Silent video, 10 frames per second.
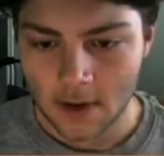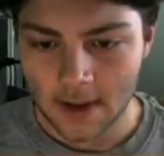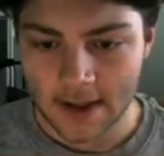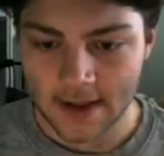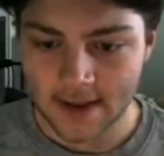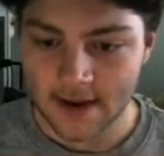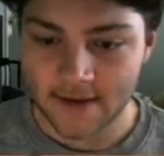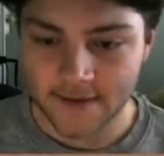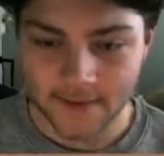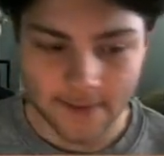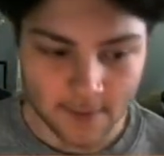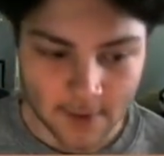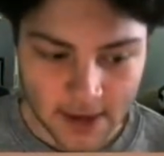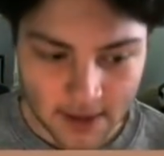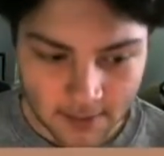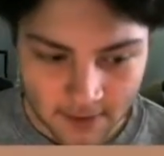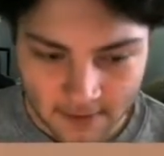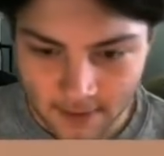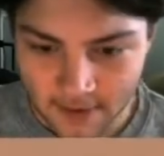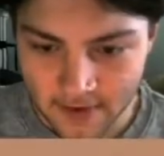That's tough. We hit a
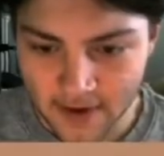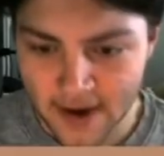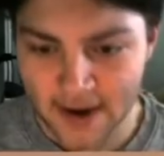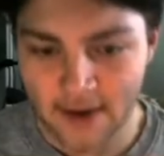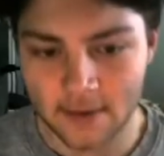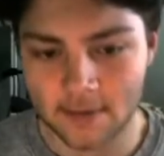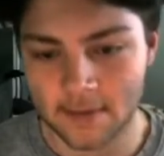perfect ground out.